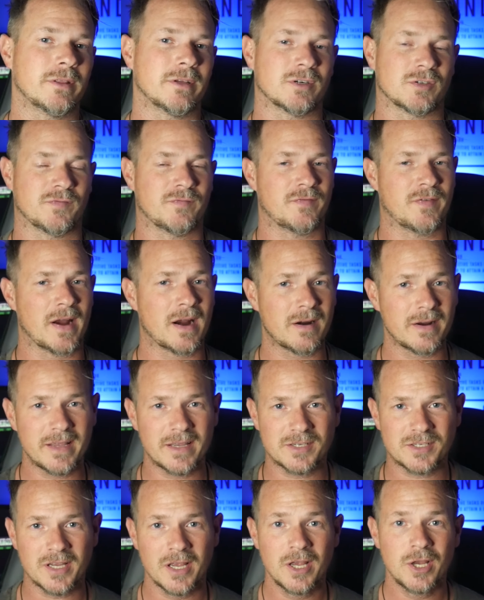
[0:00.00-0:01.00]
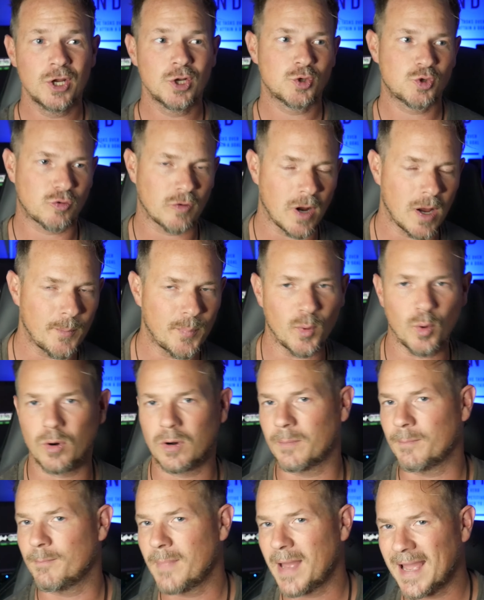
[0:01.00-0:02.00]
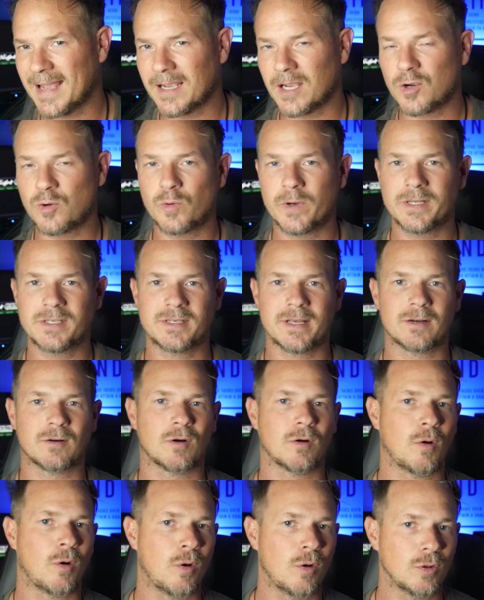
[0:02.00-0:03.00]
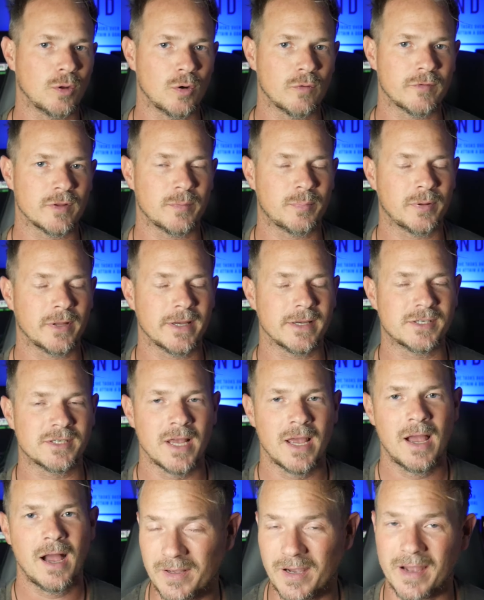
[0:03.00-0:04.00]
There's various Trump or MAGA coins that are all over the place.